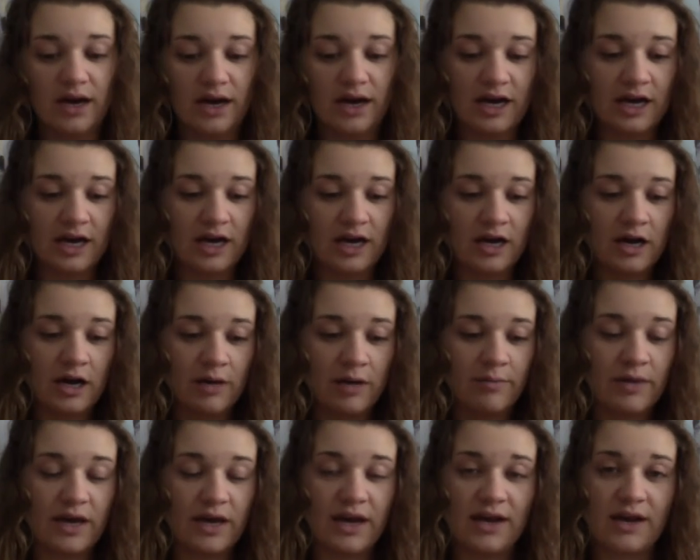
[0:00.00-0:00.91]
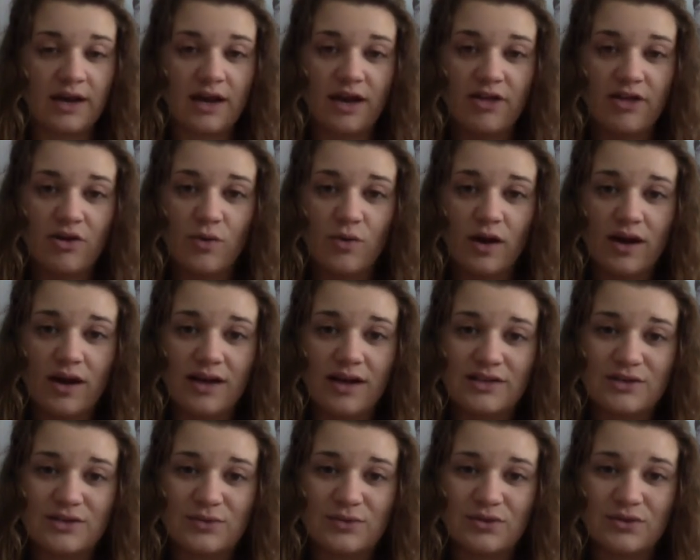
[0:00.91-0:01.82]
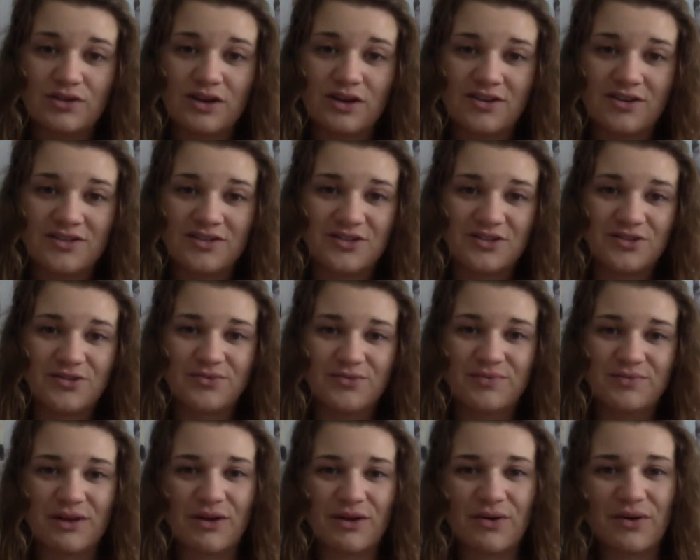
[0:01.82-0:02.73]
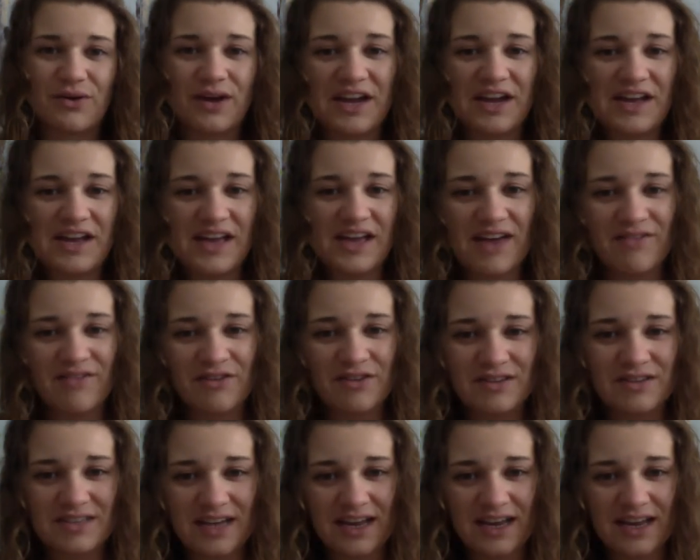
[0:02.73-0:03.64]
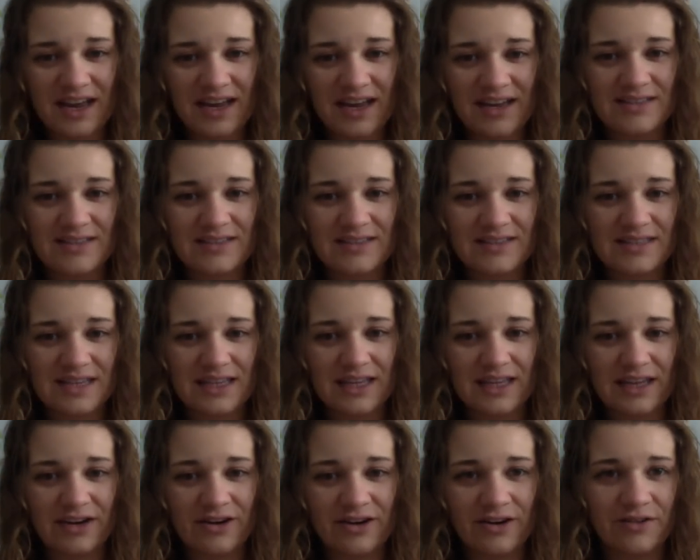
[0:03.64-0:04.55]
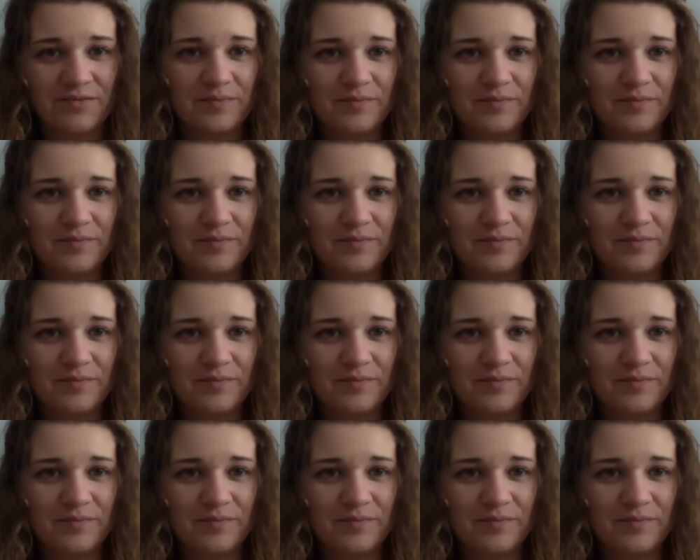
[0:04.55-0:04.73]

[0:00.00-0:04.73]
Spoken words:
And otherwise, we'll talk soon, okay? Have a good day, guys. See you later.